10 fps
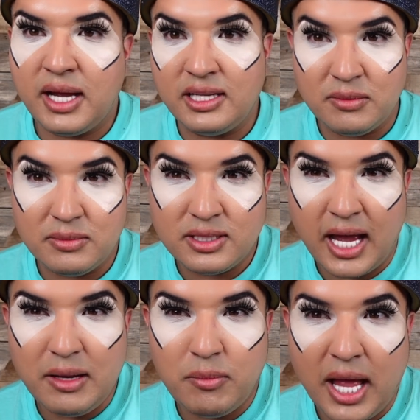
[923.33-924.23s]
like some
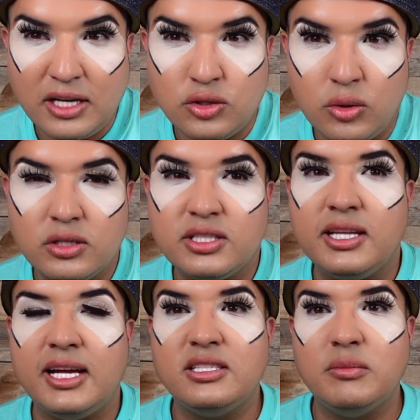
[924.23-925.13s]
tight black shorts and
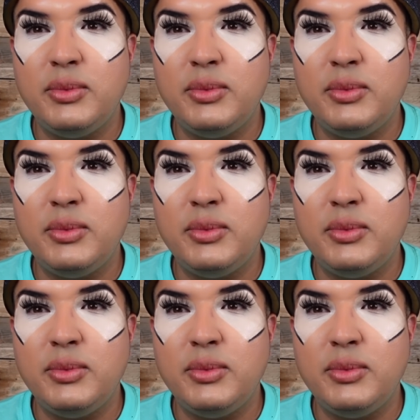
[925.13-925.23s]
like some